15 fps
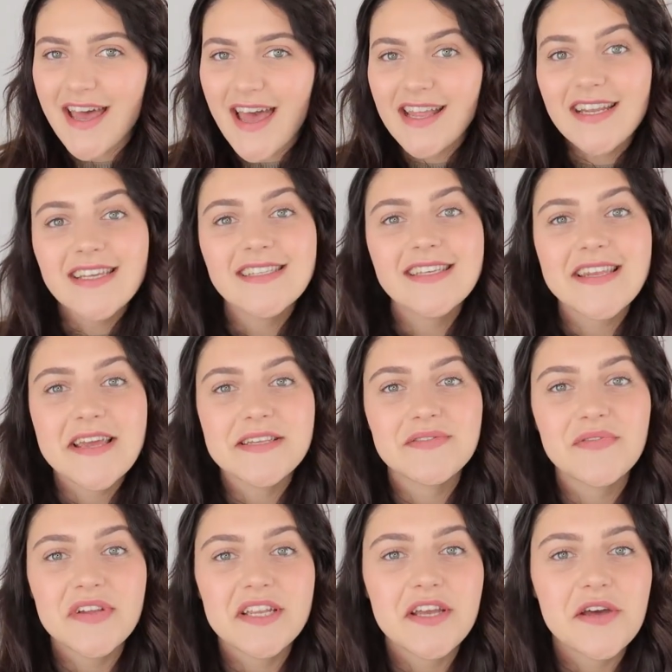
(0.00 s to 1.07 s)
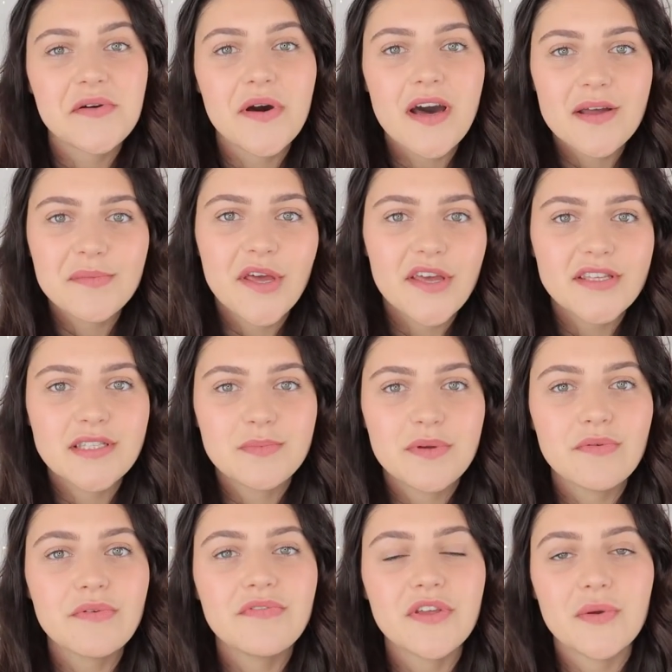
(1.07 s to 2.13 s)
and in today's video I'm going to
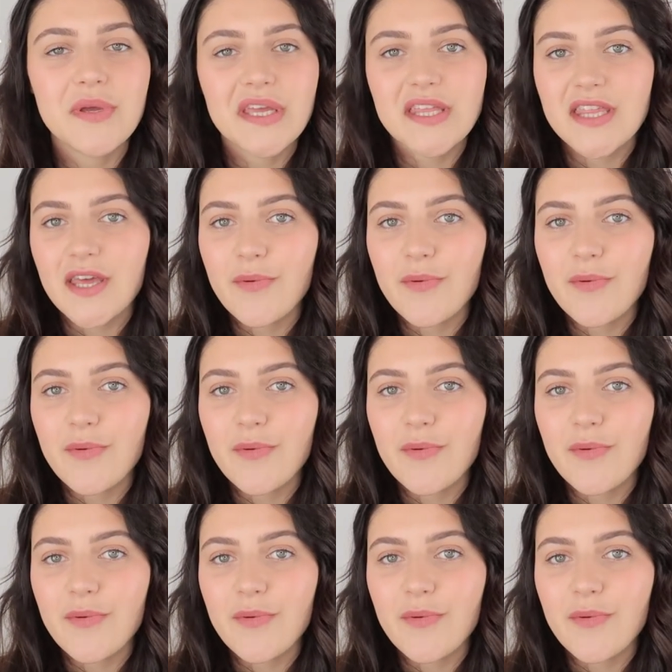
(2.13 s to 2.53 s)
be reviewing